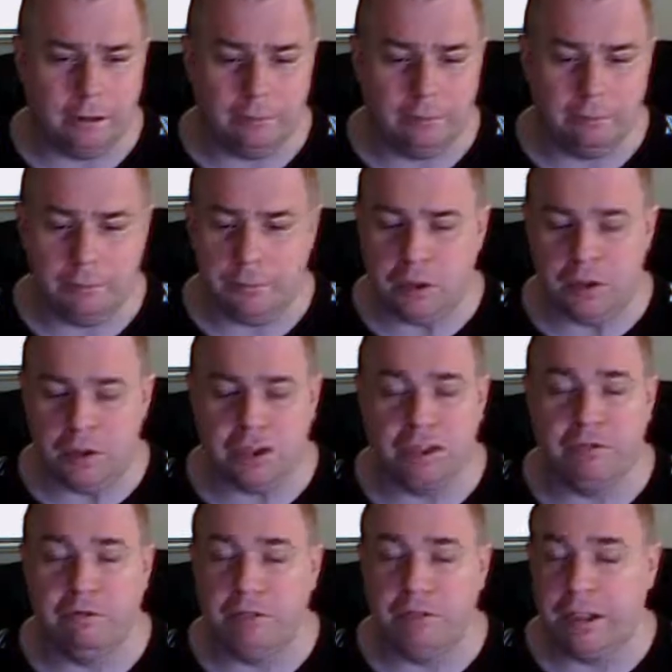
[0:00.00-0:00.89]
Music
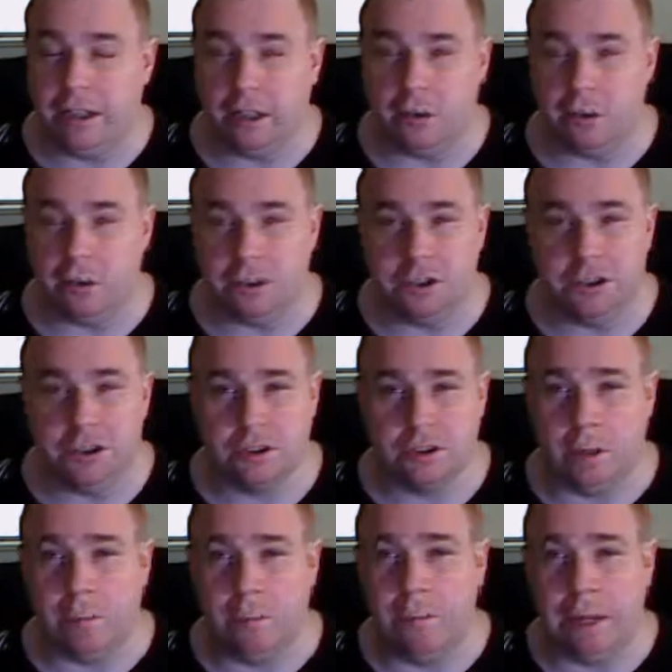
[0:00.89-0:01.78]
videos
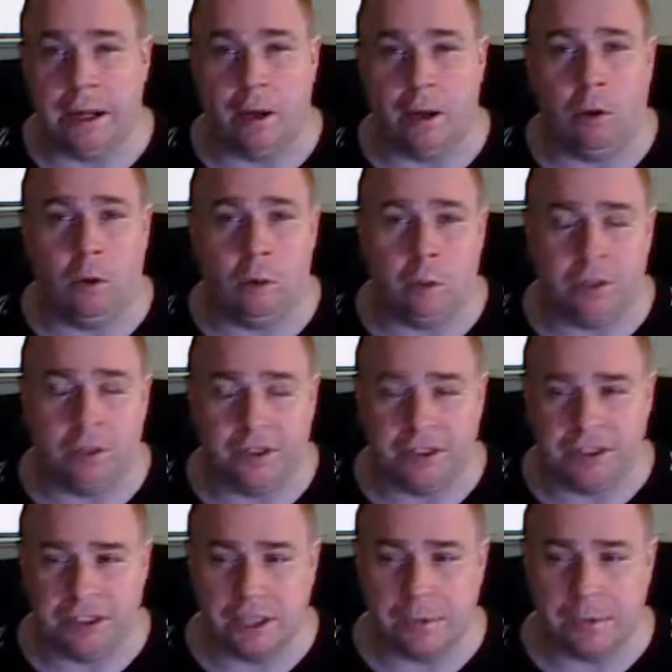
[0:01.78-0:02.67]
abound with
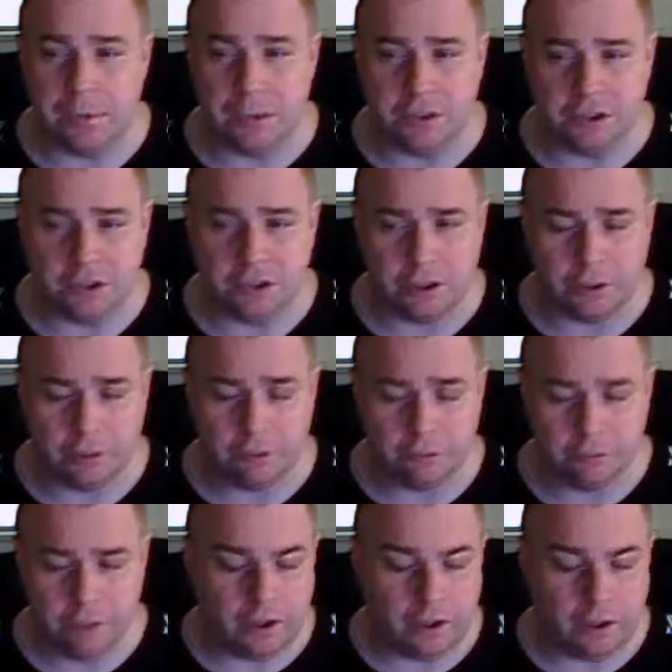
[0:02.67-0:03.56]
examples
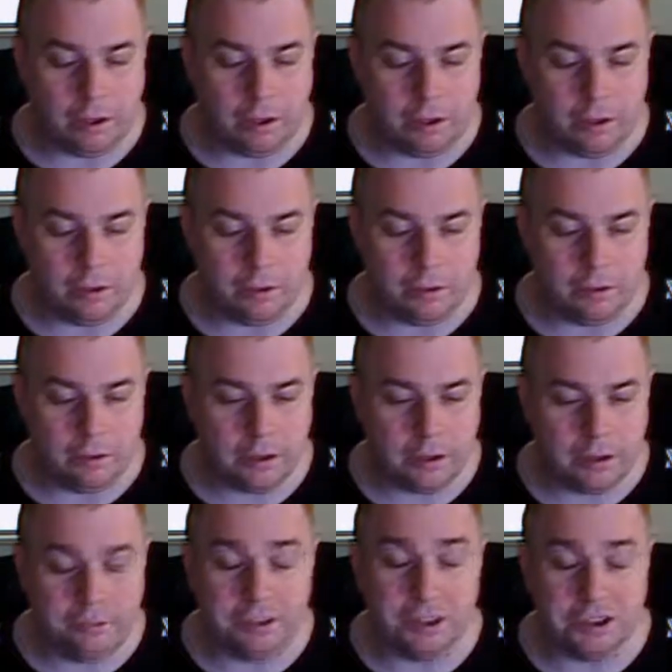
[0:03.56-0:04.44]

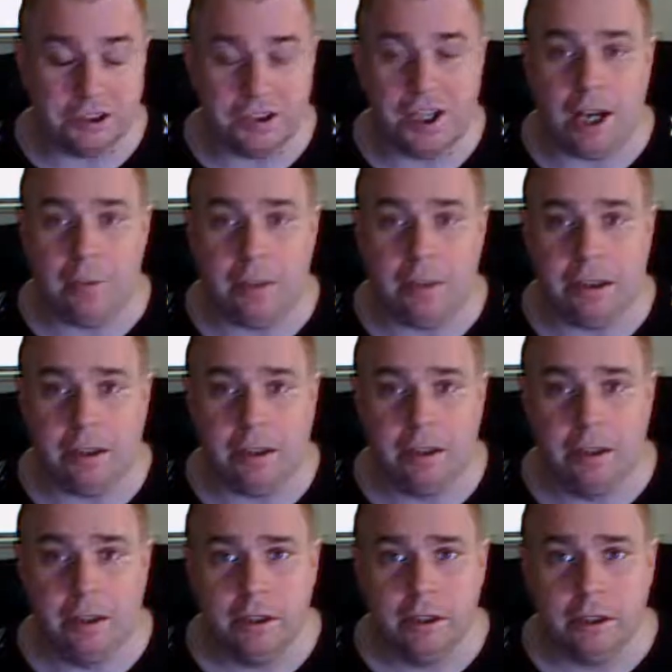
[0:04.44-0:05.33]
of this topic.
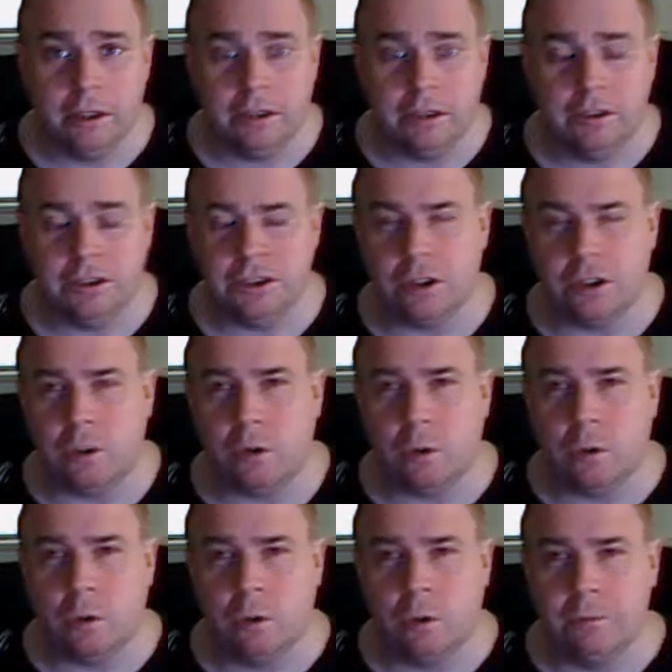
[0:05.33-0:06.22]

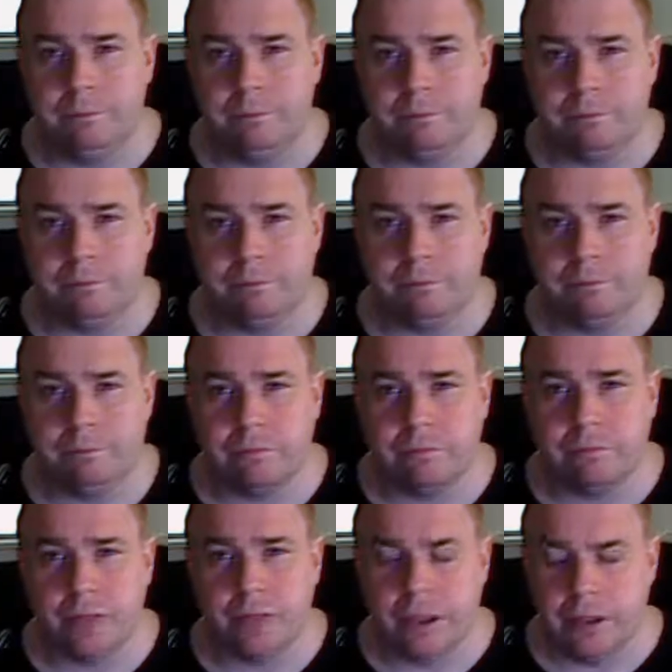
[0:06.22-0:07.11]
So
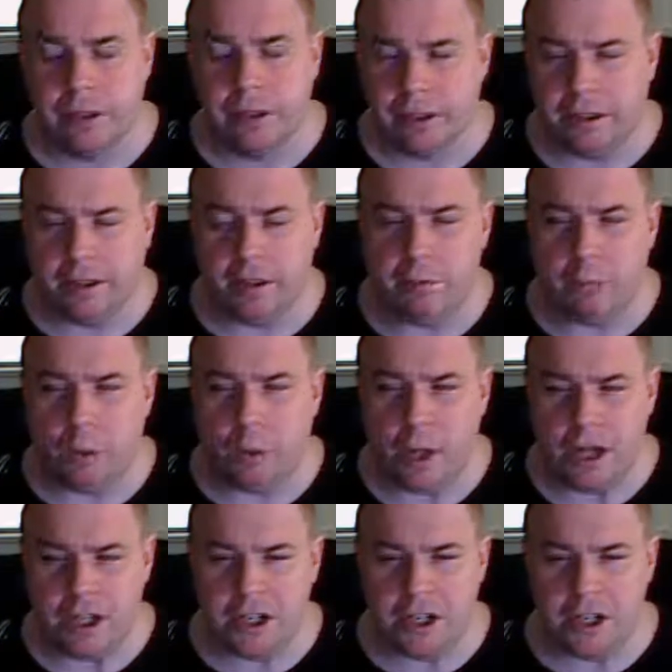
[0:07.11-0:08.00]
keep
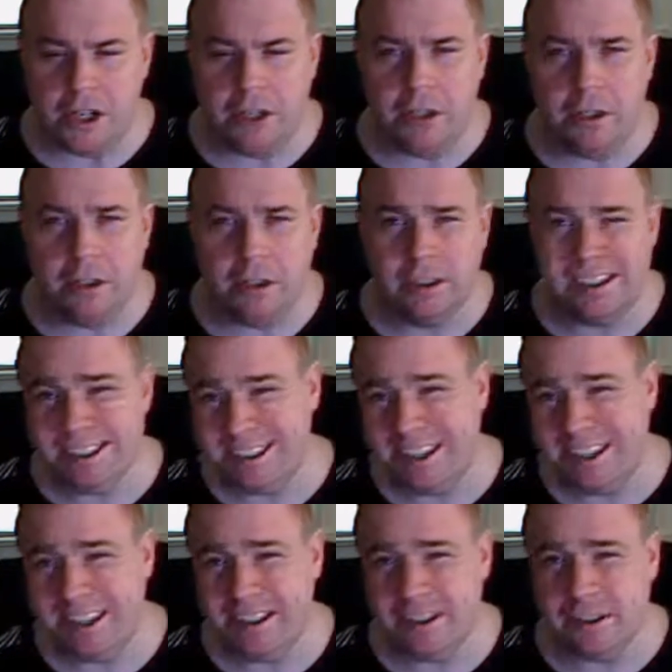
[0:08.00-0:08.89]
watching,
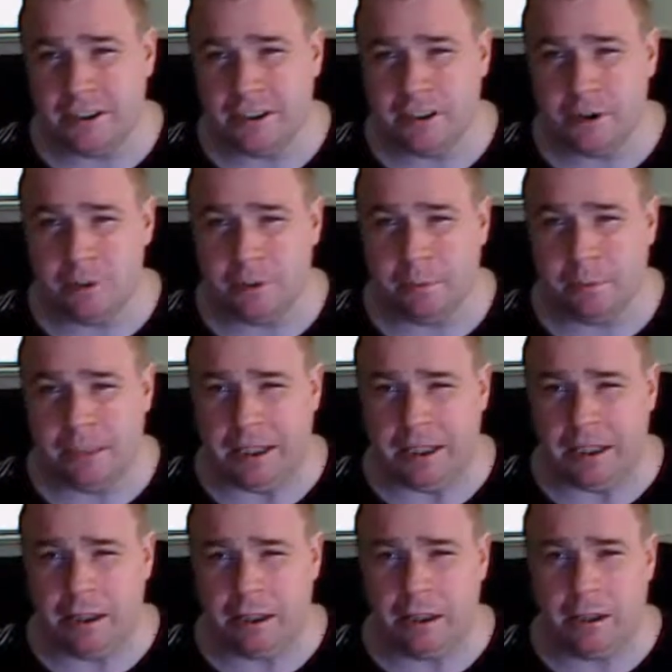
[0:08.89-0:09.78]
stay in touch with me
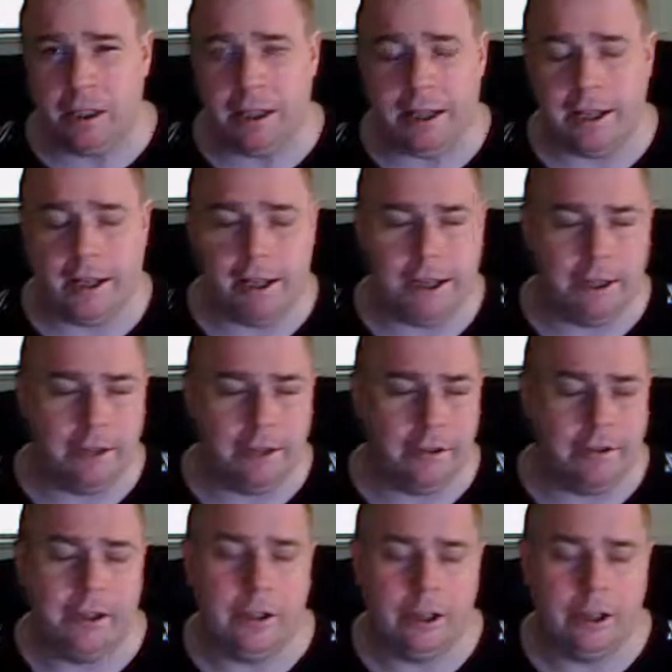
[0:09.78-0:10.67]
here, and
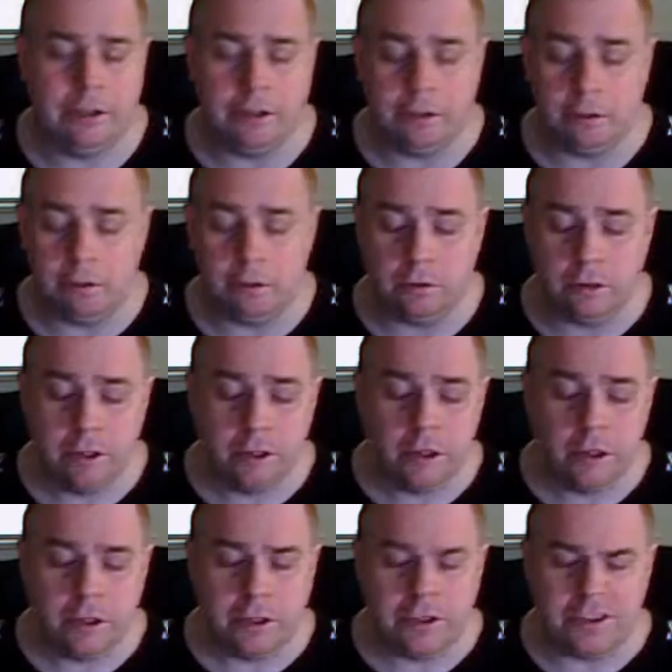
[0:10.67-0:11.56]
you'll
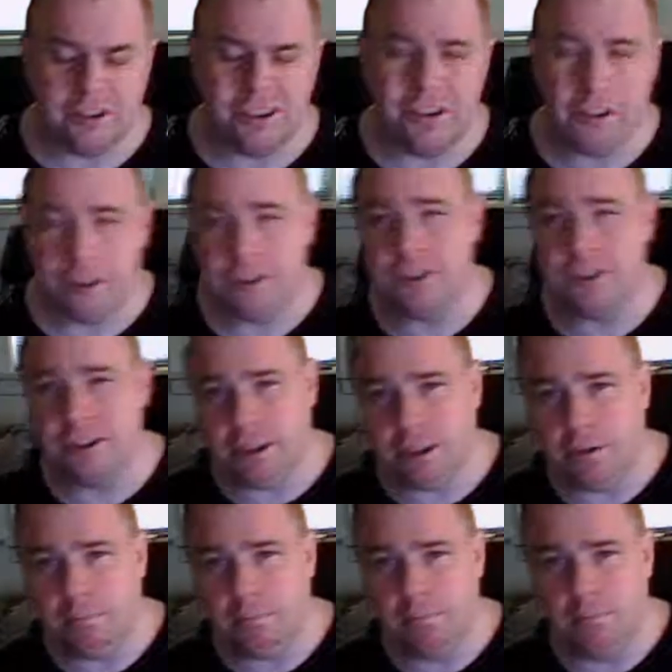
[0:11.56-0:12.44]
continue to
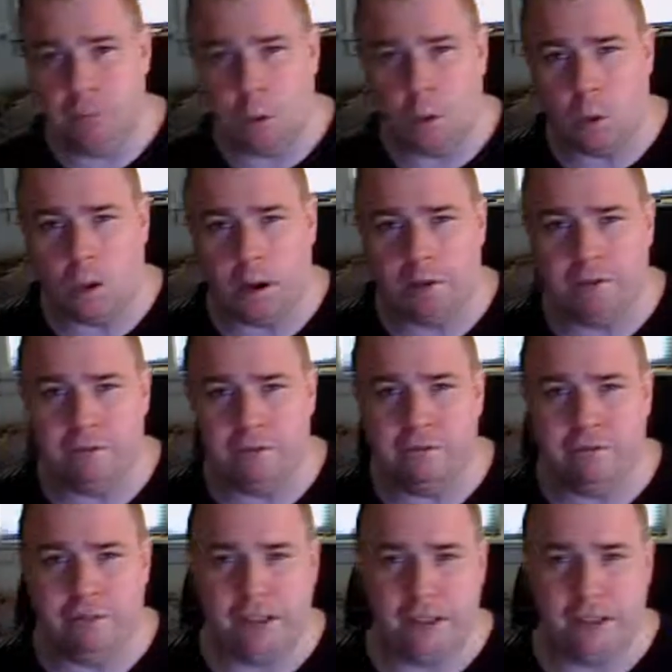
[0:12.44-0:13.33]
see more
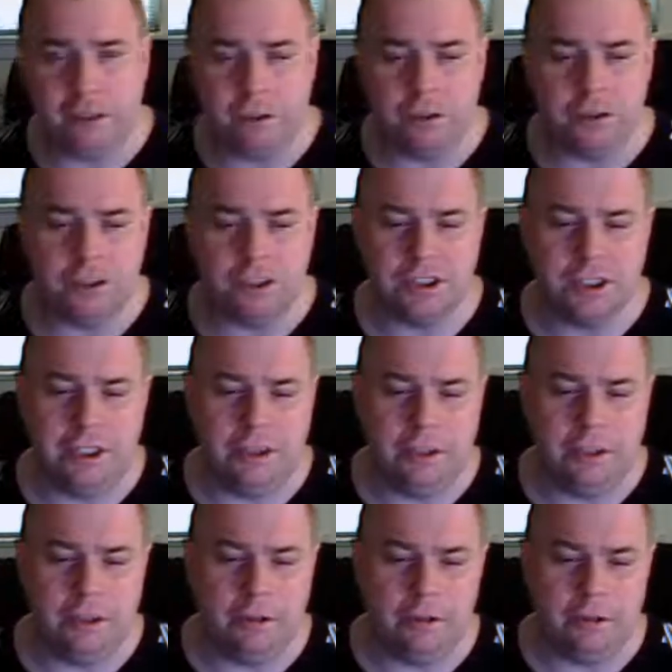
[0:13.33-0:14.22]
videos
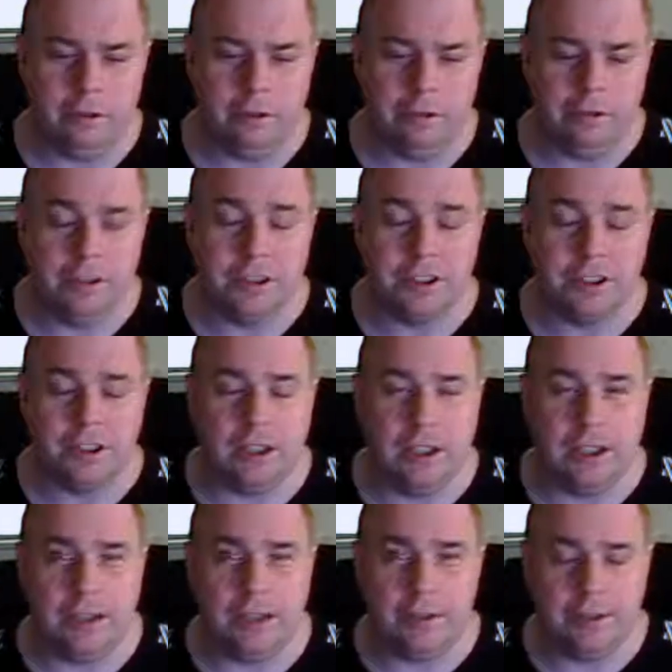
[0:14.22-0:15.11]
in this
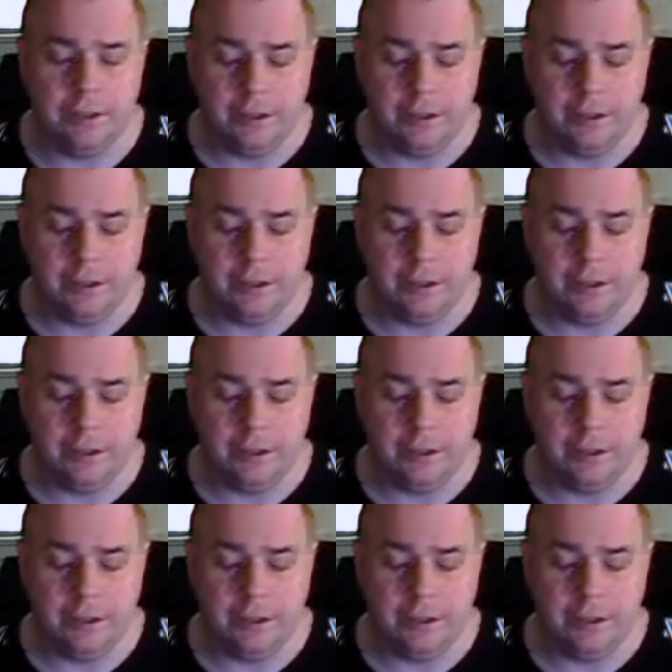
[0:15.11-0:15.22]
light.